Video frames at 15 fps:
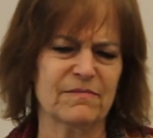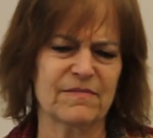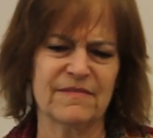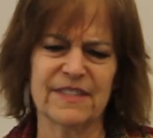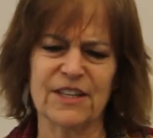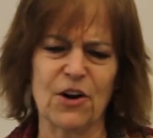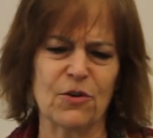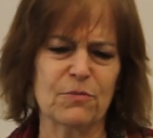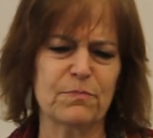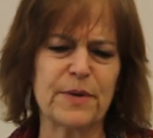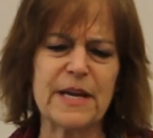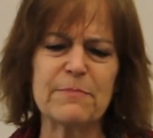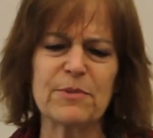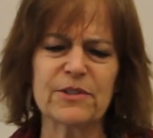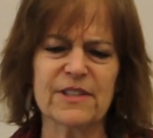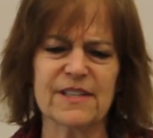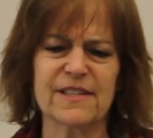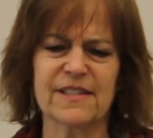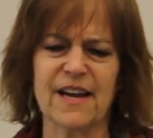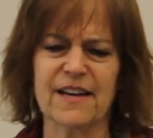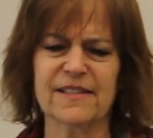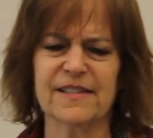you know, people
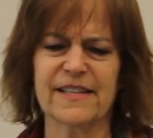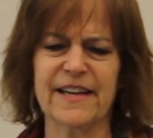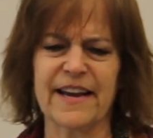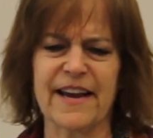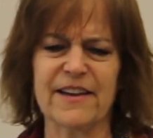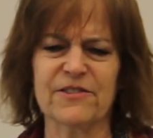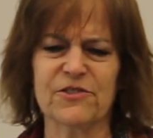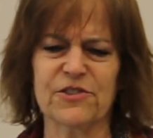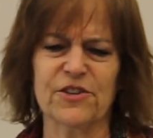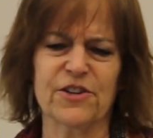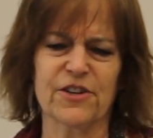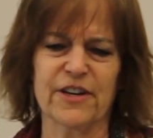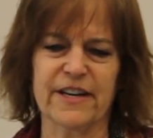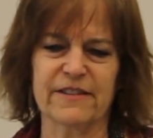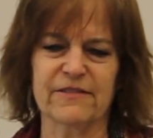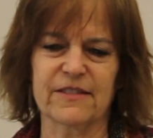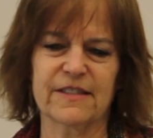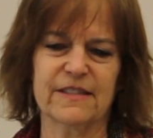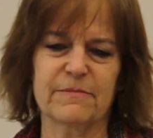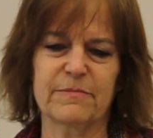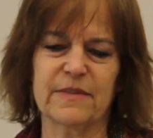discussed the answer, and